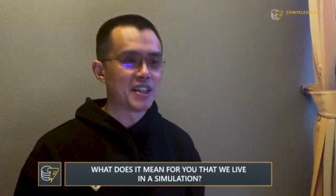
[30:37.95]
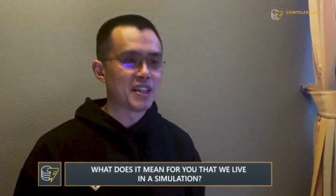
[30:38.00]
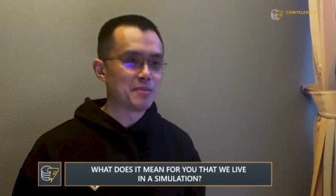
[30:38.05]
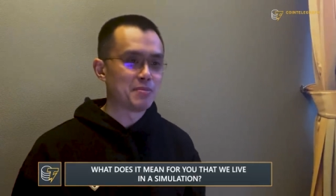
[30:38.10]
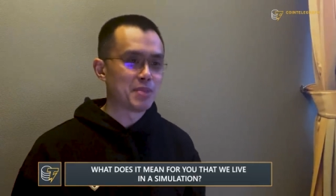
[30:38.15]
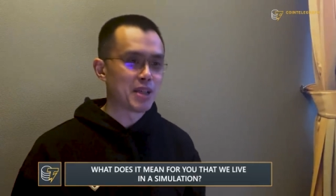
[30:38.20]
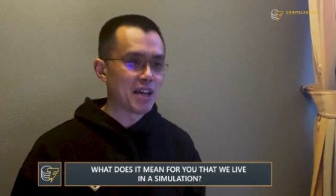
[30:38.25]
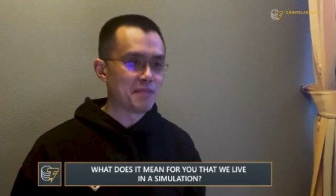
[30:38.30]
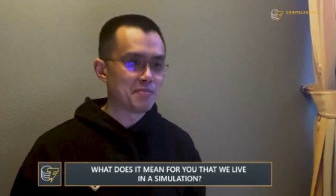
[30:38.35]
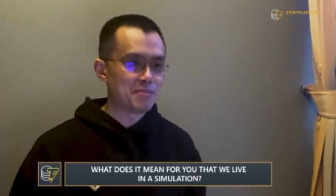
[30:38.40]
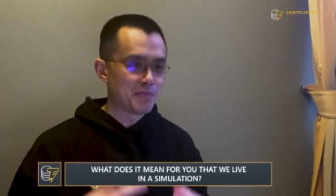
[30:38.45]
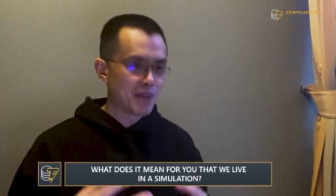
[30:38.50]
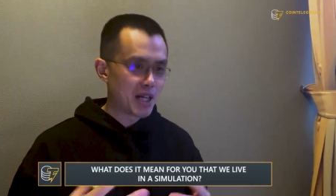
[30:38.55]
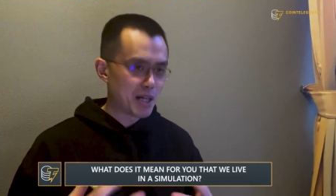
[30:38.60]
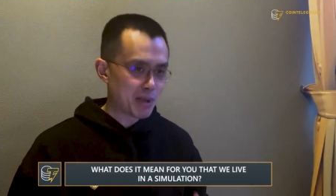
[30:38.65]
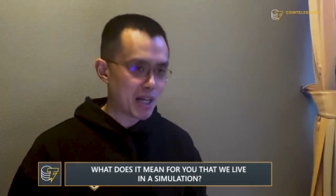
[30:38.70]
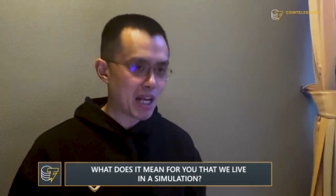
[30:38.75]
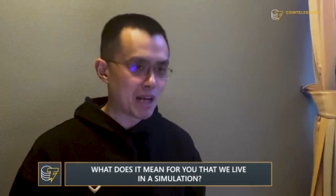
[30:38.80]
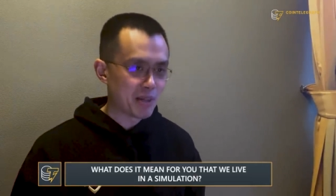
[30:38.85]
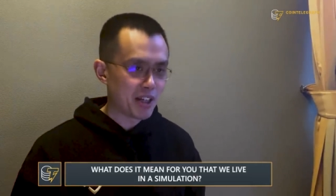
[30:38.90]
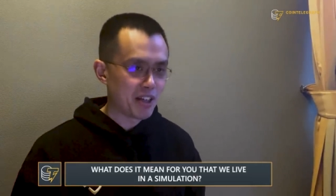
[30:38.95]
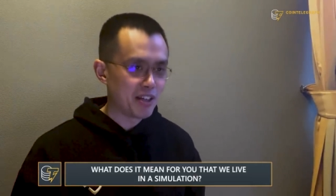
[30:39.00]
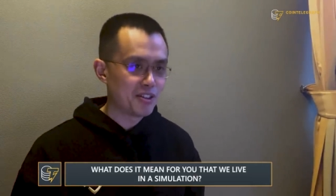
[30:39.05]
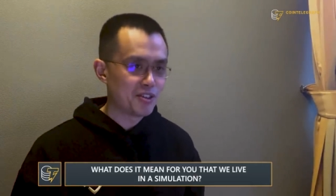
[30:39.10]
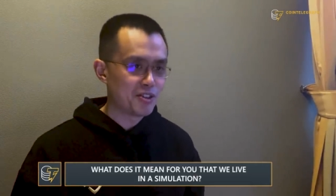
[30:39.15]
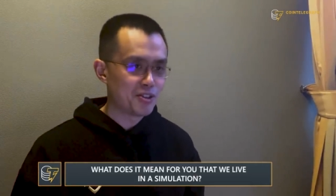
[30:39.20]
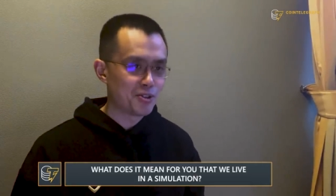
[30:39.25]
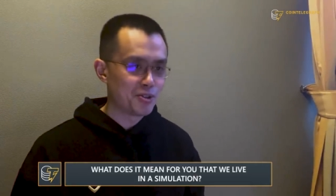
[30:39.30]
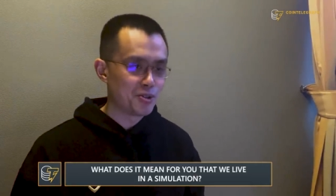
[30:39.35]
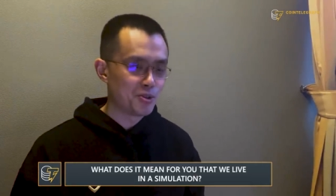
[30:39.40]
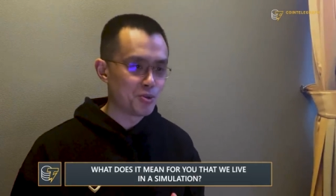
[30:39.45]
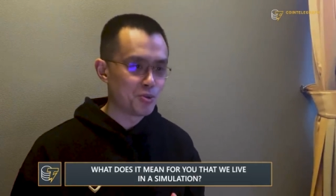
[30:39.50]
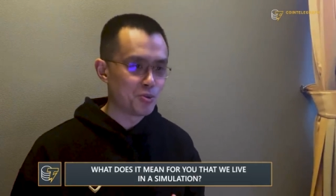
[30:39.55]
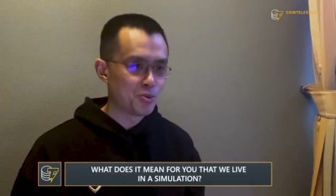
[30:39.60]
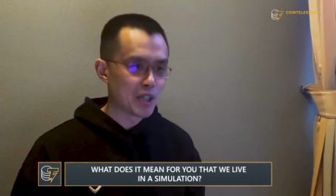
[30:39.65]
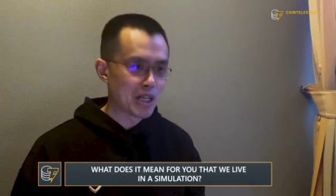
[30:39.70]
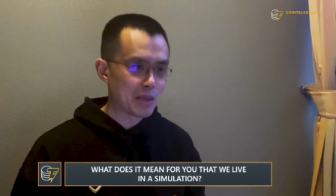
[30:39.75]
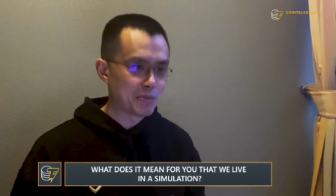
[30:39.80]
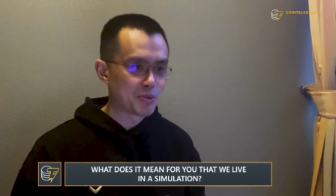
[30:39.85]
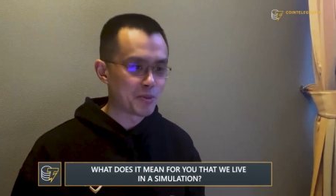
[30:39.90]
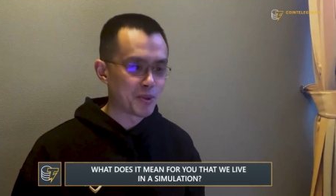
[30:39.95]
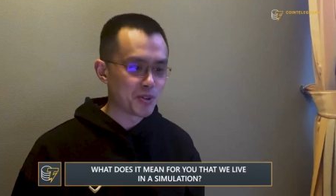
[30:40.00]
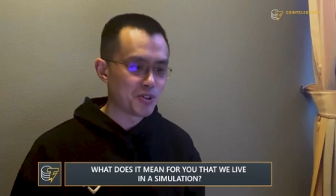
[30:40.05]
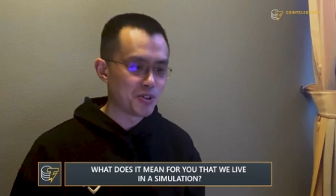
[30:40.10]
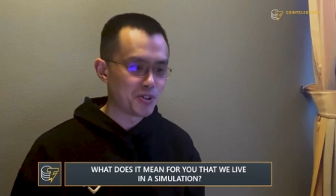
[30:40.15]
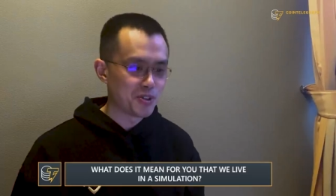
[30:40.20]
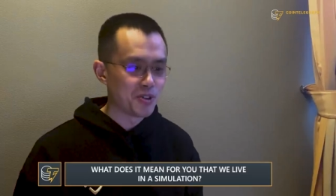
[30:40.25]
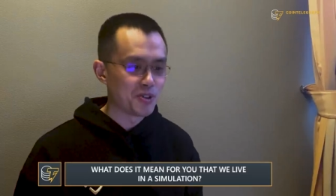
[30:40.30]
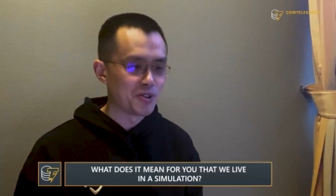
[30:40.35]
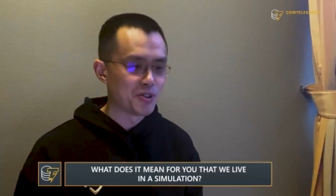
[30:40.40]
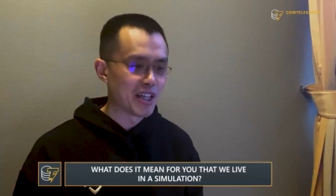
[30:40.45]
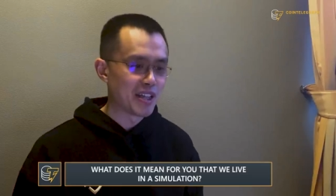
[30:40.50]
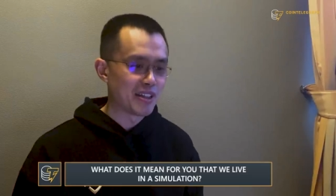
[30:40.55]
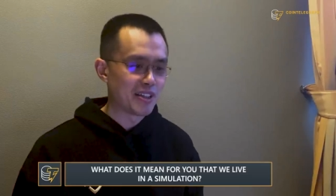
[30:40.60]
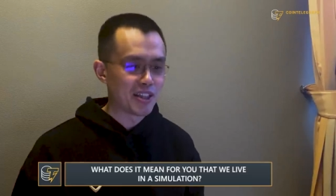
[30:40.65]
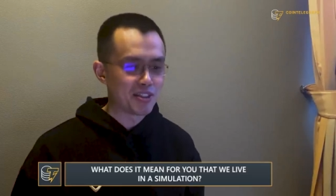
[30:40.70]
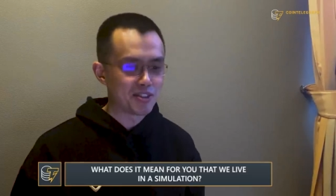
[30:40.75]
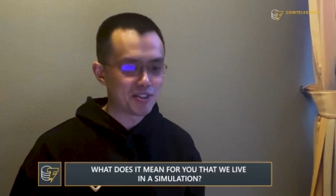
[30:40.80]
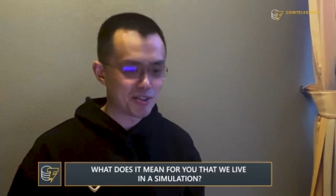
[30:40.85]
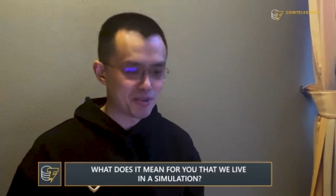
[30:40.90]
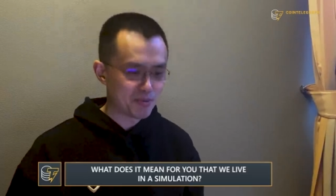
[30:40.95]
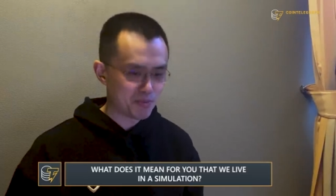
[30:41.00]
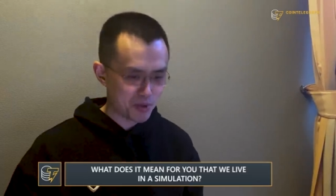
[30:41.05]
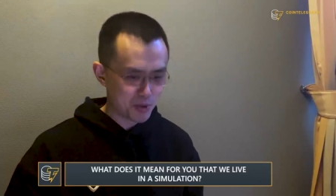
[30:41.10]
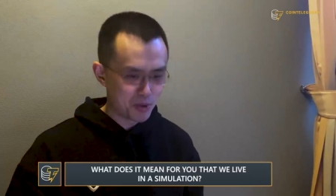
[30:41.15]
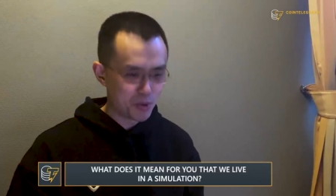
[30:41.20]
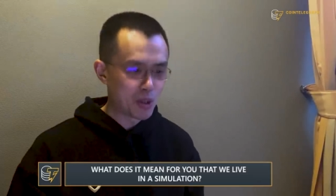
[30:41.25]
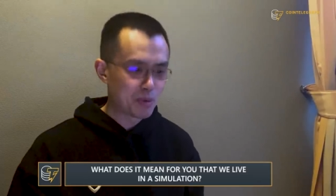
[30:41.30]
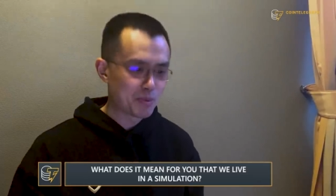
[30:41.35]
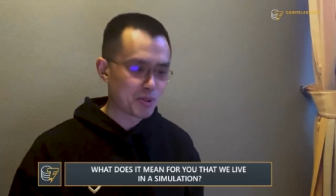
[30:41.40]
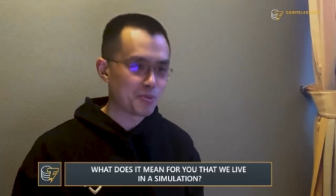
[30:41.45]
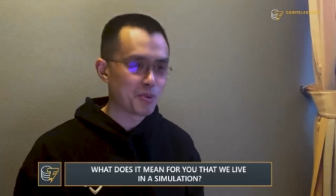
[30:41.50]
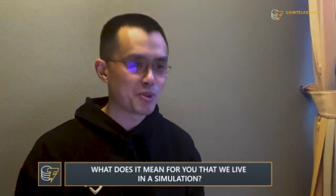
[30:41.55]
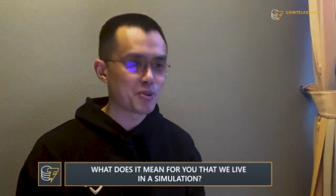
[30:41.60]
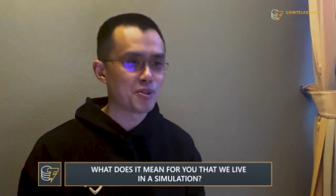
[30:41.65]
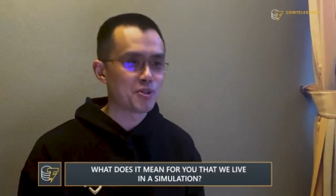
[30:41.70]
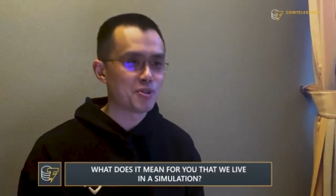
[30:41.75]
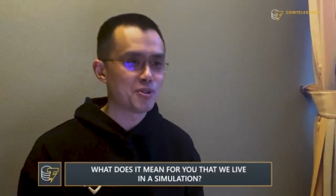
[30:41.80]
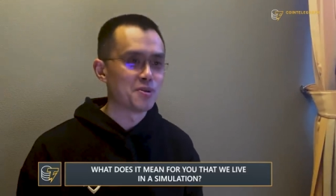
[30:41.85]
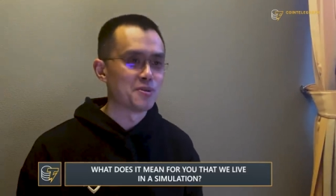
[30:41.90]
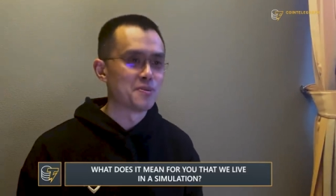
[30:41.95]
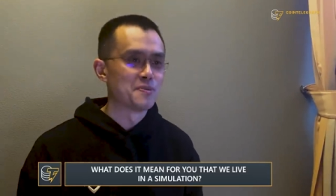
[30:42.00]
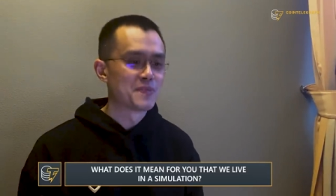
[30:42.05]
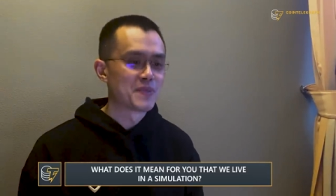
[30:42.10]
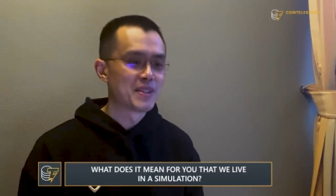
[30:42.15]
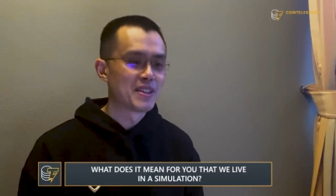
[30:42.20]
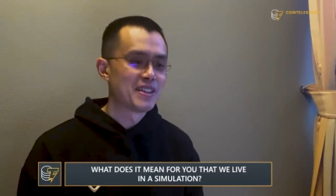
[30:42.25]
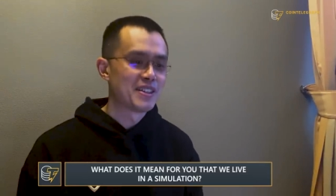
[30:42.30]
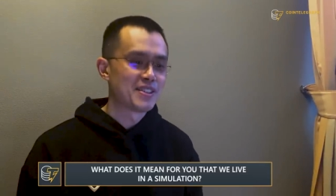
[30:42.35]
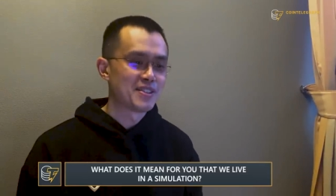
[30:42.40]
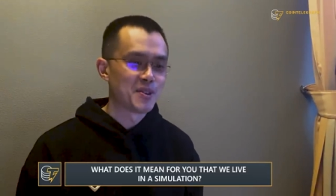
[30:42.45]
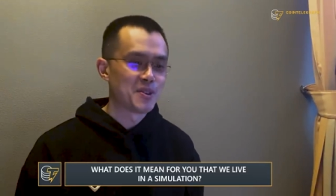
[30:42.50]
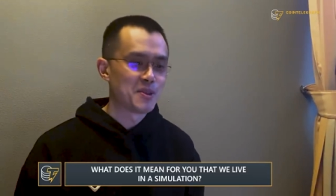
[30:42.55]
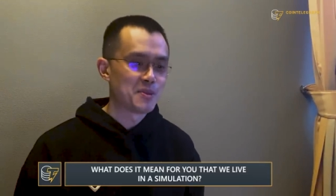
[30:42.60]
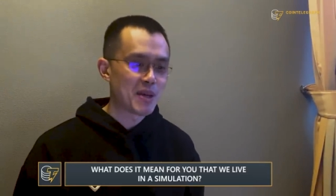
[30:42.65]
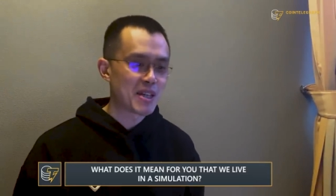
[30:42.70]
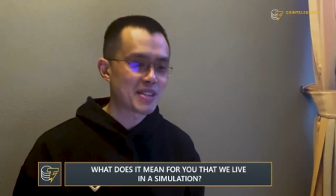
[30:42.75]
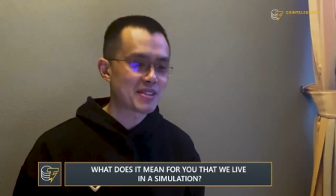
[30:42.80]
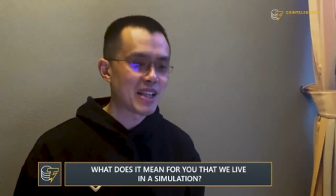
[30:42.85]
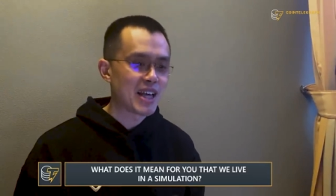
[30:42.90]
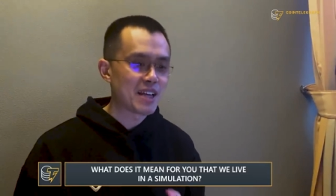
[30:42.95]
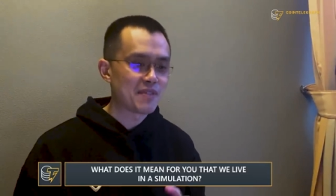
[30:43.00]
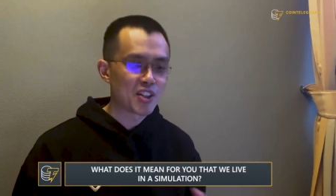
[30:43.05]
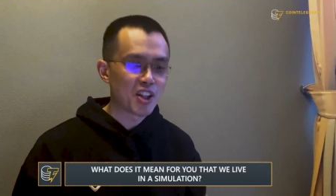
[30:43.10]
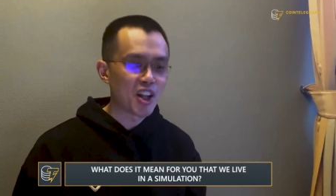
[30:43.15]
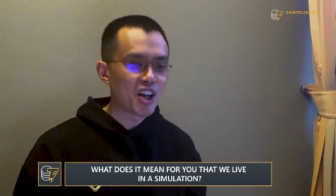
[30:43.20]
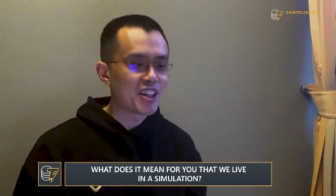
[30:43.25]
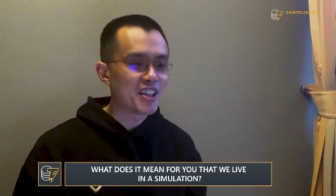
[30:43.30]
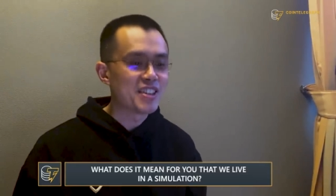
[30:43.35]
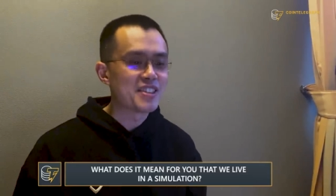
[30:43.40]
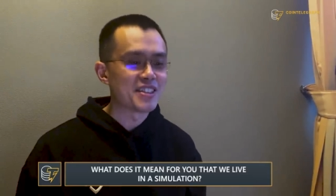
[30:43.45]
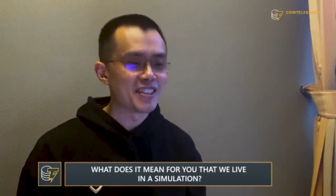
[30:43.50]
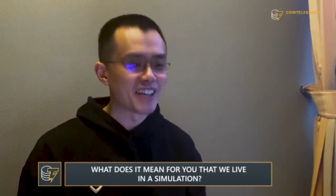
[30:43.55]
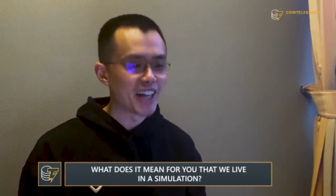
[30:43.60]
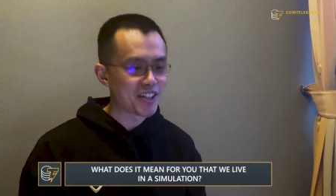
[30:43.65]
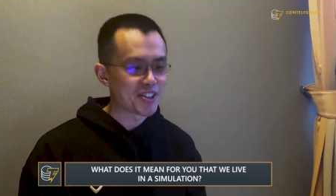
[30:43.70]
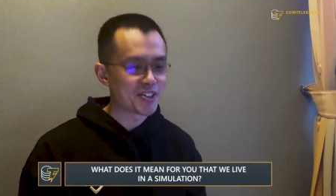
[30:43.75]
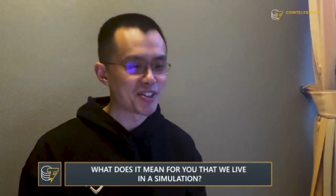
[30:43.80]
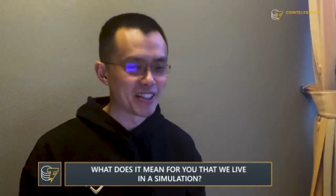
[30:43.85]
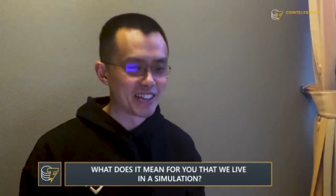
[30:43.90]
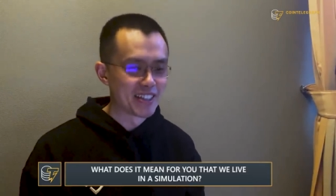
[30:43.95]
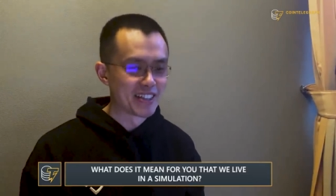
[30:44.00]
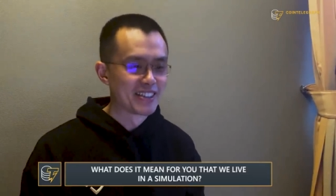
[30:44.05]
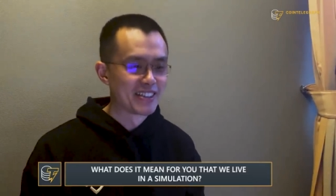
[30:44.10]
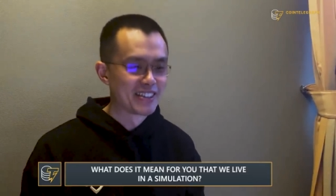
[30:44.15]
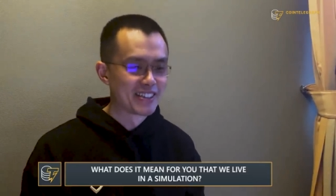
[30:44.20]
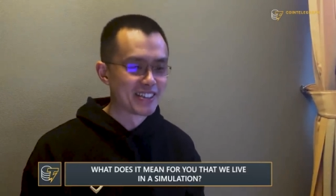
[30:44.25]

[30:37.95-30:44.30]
uh, but I uh, but I'm here to do what I'm supposed to do, and let's just do what I'm supposed to do. So it makes life a lot easier, actually.